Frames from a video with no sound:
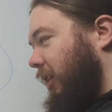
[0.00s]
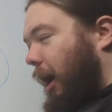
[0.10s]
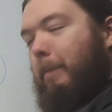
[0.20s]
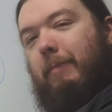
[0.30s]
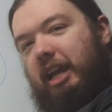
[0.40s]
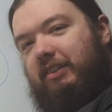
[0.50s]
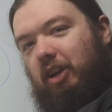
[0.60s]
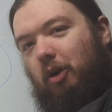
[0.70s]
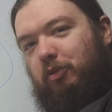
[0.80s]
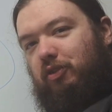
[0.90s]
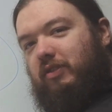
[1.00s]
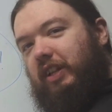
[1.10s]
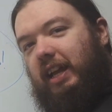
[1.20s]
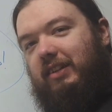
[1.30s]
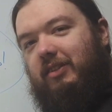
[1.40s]
Amazing option
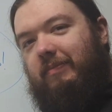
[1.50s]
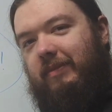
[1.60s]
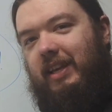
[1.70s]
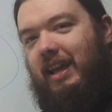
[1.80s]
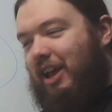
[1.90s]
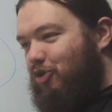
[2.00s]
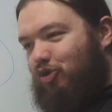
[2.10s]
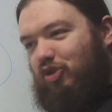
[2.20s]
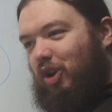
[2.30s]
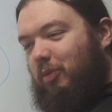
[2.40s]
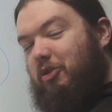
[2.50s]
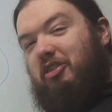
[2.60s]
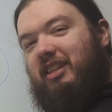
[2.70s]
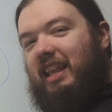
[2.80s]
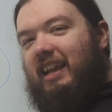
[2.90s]
select. Just option
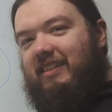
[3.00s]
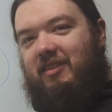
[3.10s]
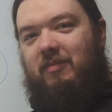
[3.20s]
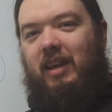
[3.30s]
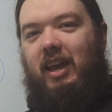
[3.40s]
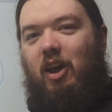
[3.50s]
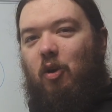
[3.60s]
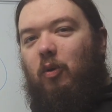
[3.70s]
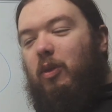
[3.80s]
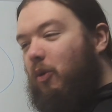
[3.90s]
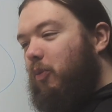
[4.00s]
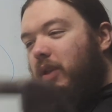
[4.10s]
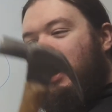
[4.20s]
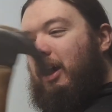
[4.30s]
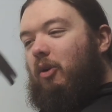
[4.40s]
select.
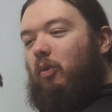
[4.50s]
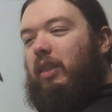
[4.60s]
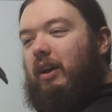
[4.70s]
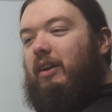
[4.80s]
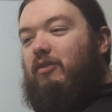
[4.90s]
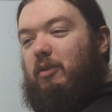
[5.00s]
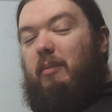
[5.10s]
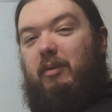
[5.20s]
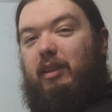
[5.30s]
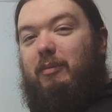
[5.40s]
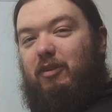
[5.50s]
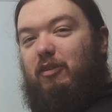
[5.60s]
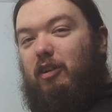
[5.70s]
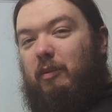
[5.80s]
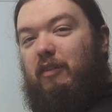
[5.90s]
Remember when they
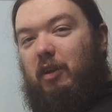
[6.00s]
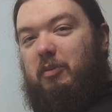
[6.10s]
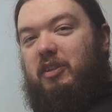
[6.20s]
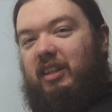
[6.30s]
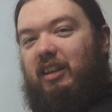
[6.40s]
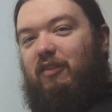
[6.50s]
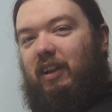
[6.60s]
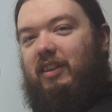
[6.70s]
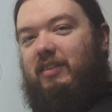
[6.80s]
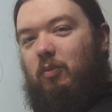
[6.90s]
removed option selects, fellas?